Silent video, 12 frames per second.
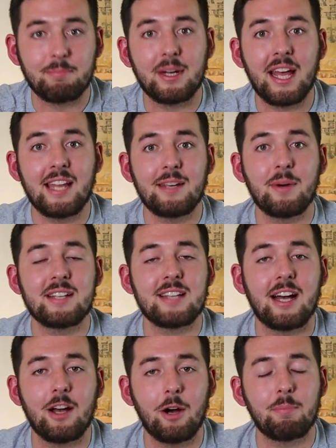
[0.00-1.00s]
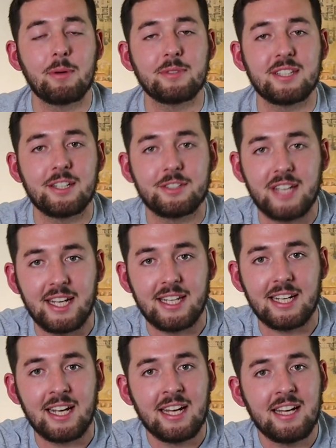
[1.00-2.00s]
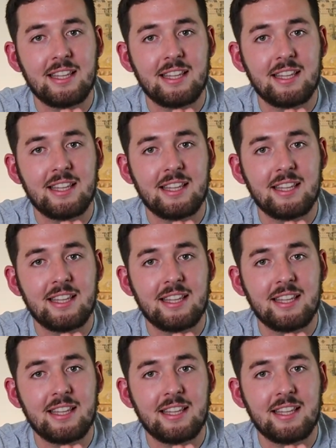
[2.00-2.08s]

But anyways, I hope it was entertaining.